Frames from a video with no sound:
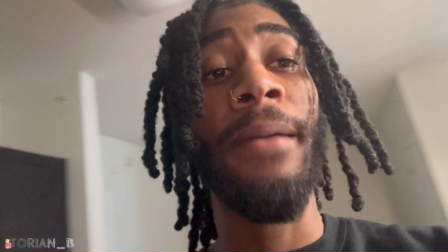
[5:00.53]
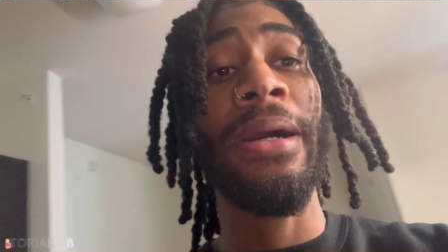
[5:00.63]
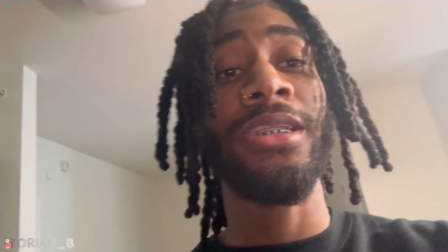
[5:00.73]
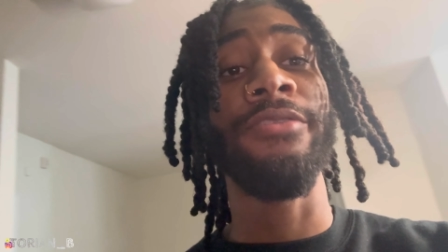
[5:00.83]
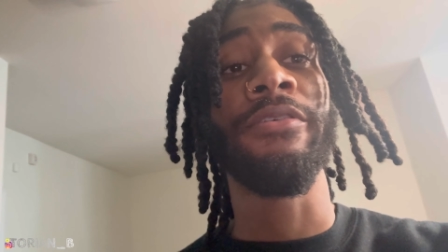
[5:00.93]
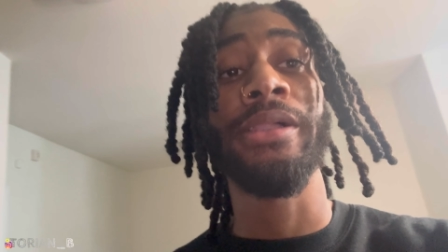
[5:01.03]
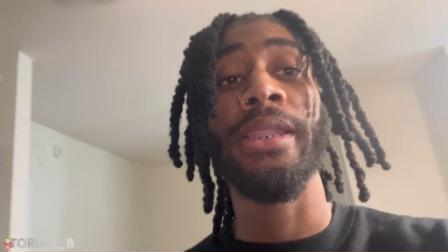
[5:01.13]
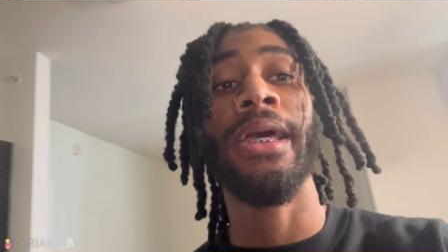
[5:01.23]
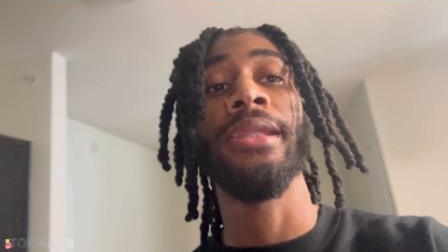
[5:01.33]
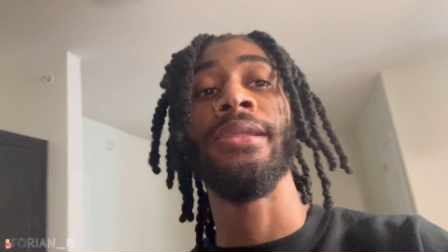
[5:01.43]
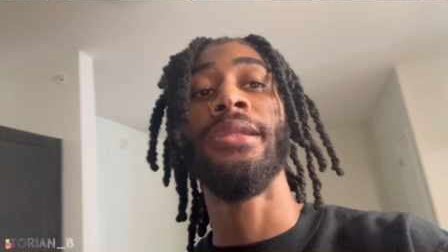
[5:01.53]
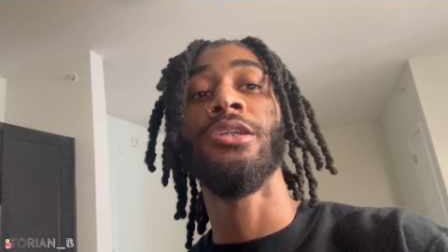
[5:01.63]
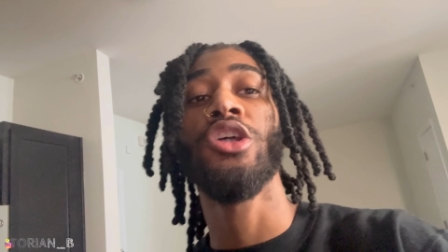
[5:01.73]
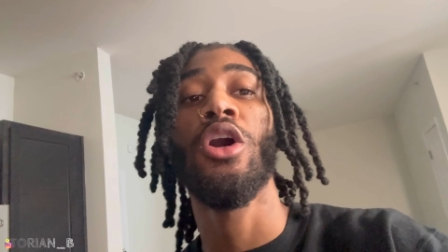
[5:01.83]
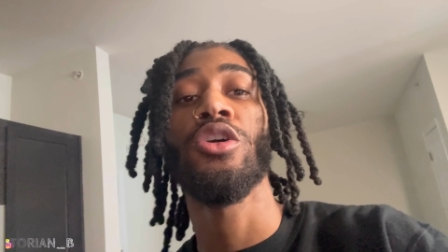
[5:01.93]
my tooth cleaned at the
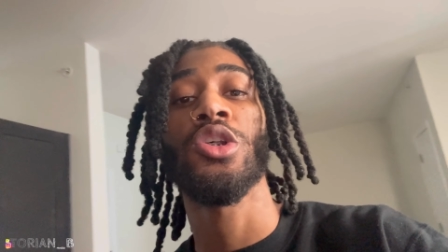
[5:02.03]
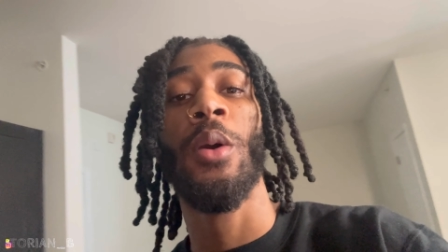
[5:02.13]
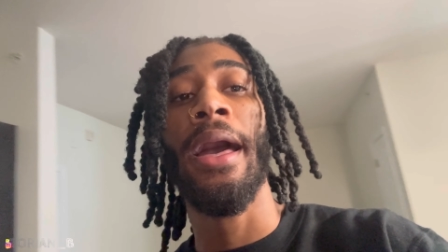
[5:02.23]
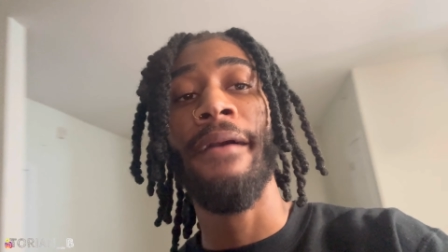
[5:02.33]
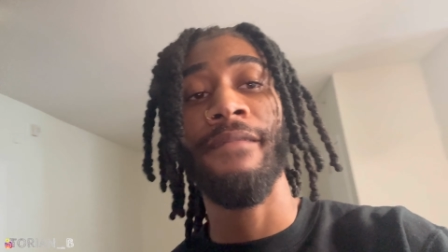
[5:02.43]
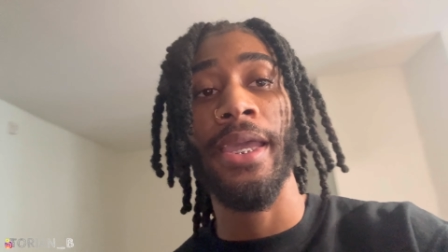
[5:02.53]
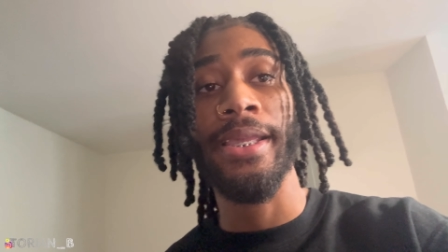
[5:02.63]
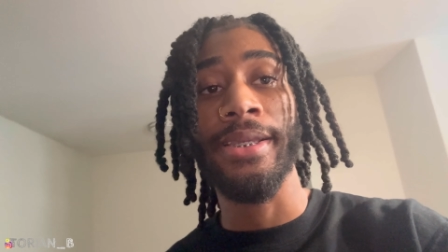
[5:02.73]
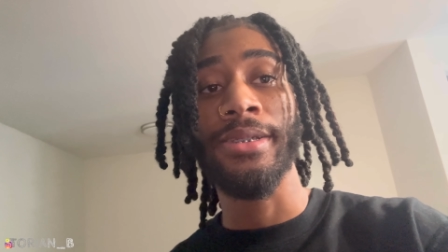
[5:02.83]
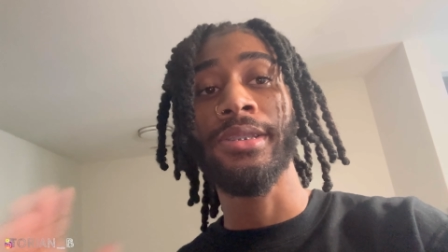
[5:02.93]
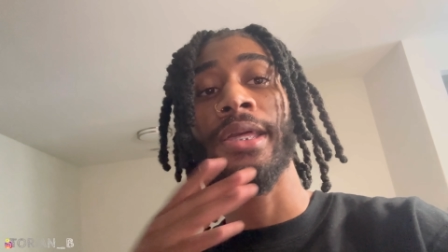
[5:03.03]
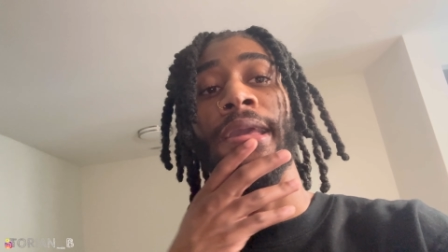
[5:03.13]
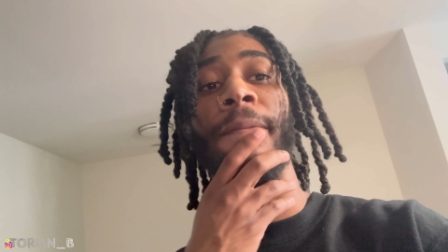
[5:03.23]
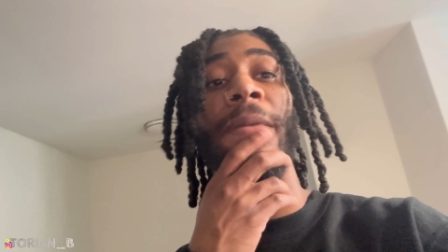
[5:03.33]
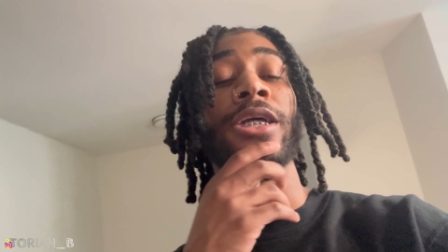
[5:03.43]
dentist, y'all, so I haven't ate anything.
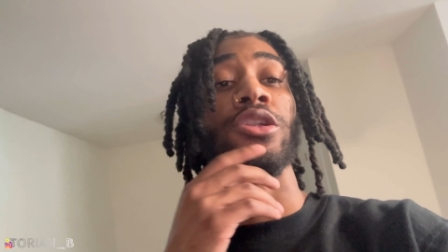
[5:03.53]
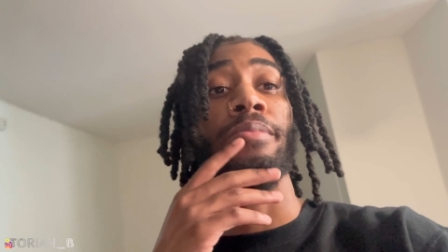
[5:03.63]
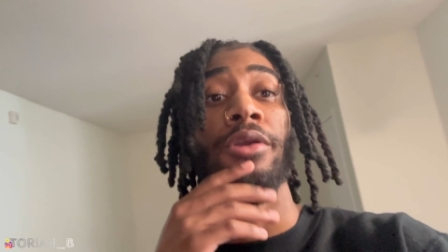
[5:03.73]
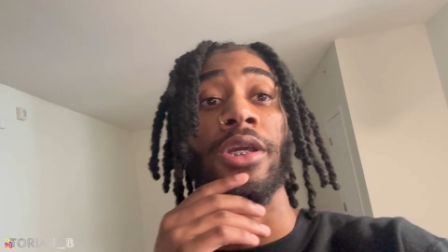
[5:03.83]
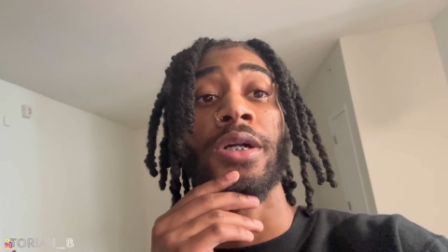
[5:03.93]
I'm actually pretty